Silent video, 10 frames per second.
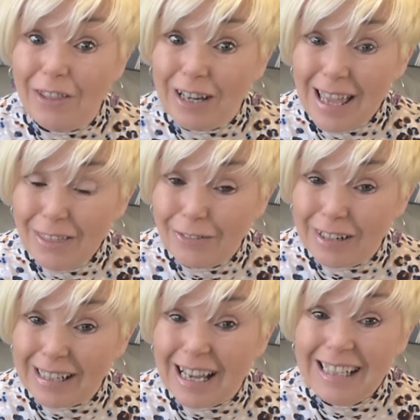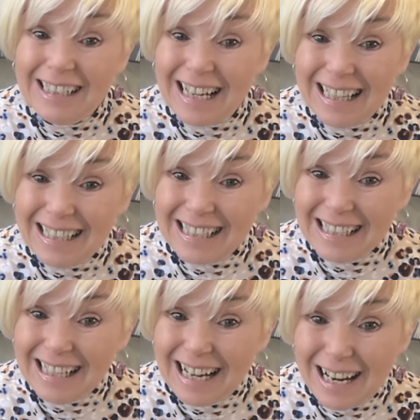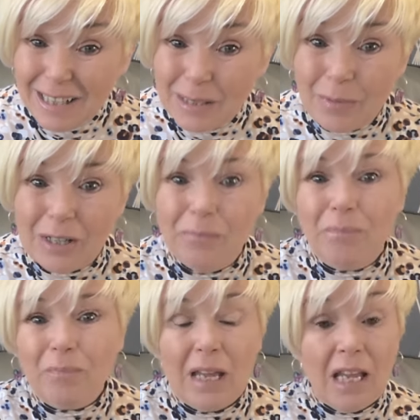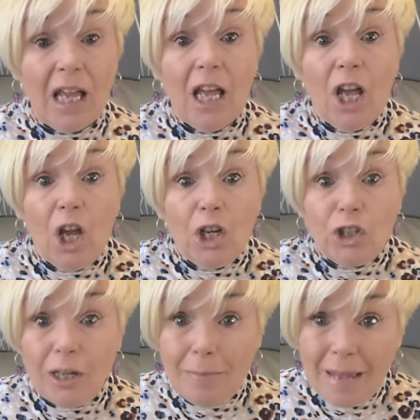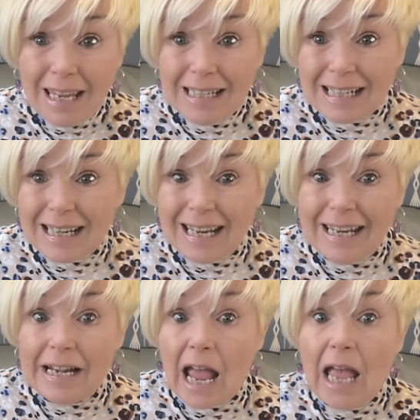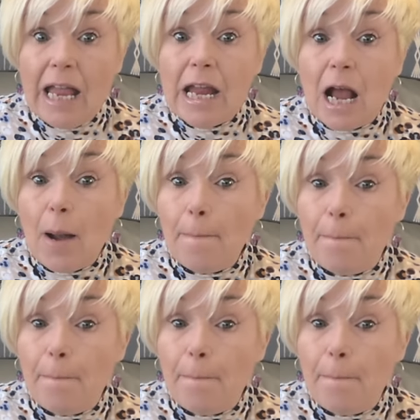the gathering and dancing the night away. She made it in a